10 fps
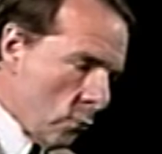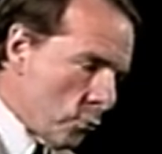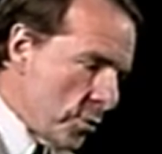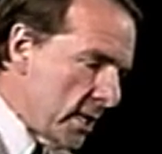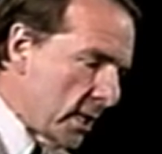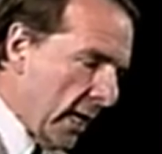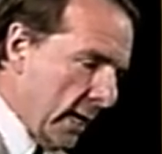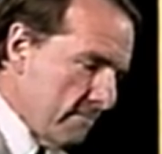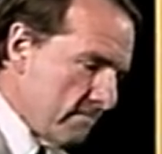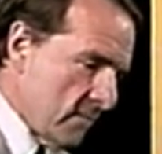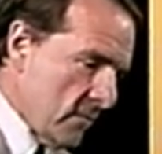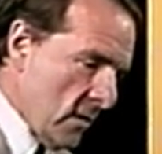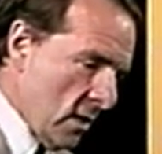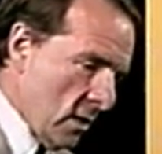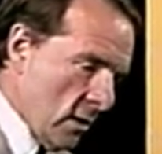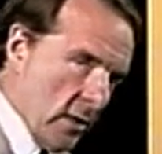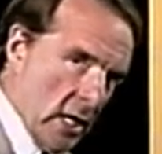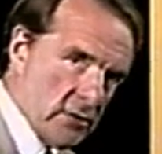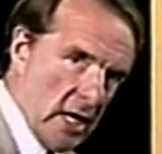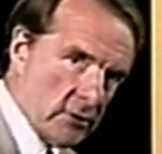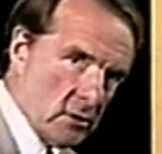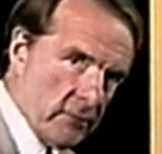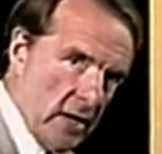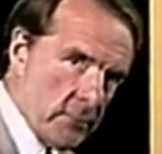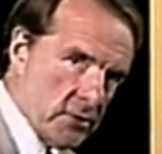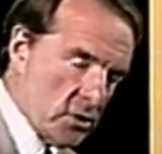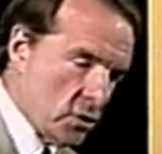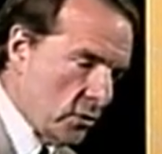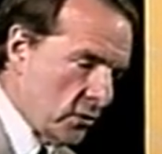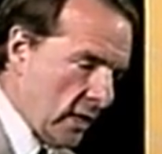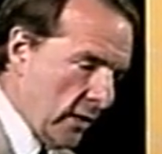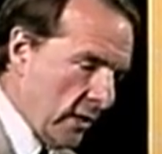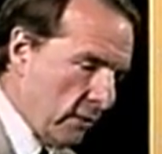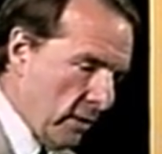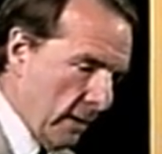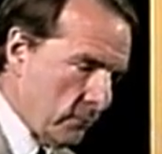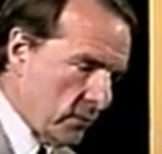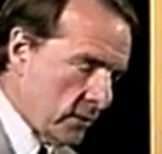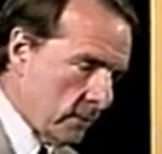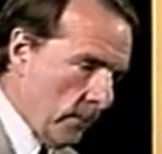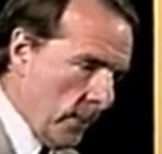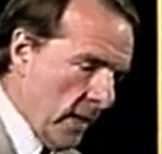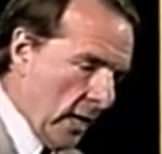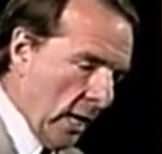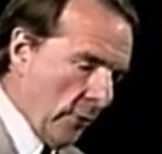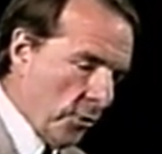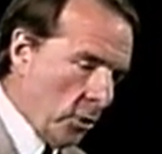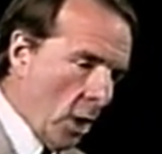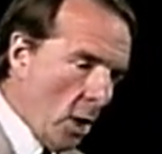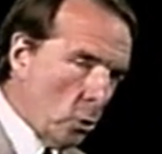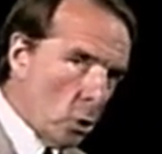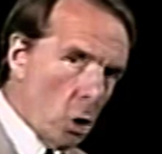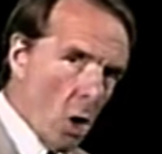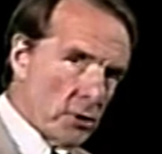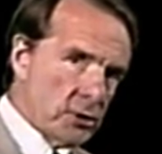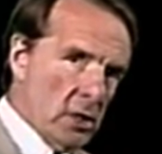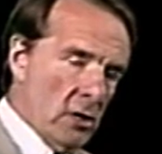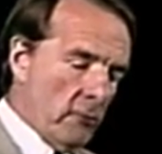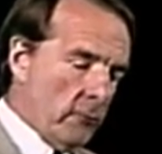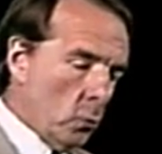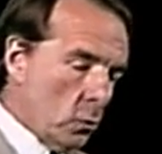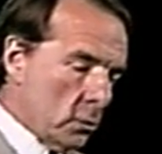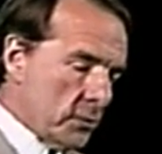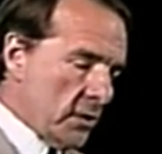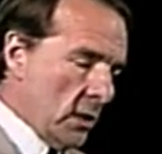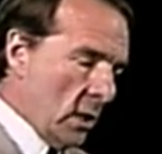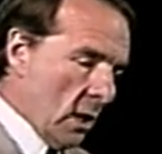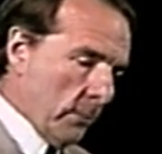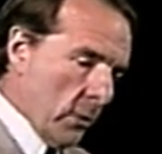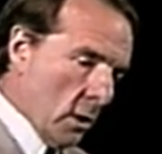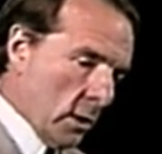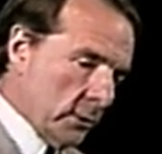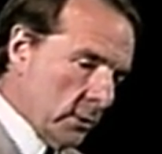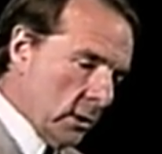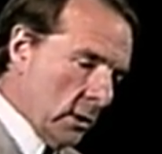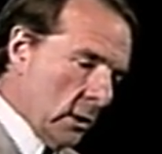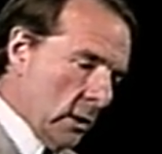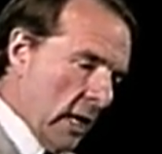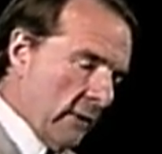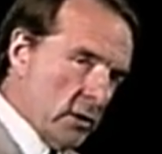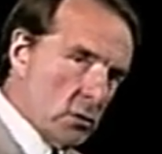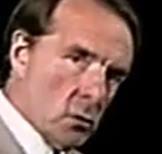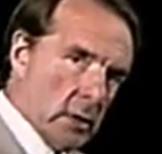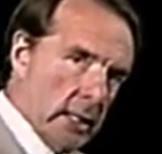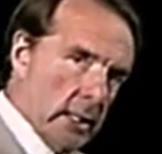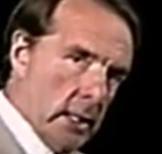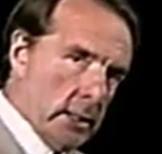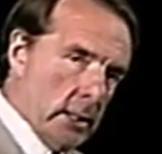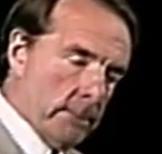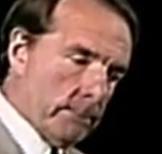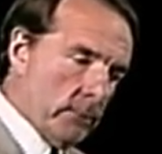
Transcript: reclaim their tactical fire positions and their ramps. And the whole lot falls upon Avigdor Kalani.